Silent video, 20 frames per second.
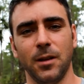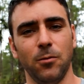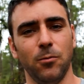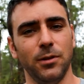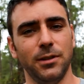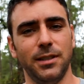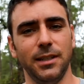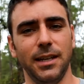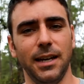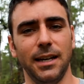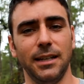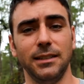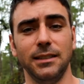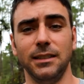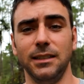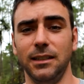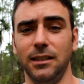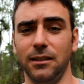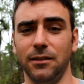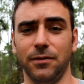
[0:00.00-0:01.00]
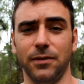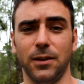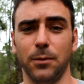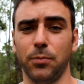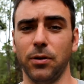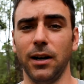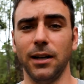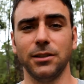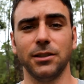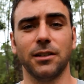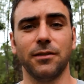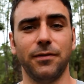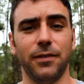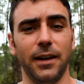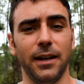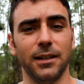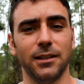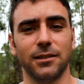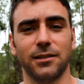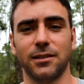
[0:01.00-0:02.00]
once again, if the project
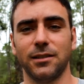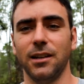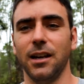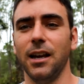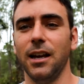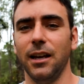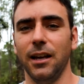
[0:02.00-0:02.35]
fails,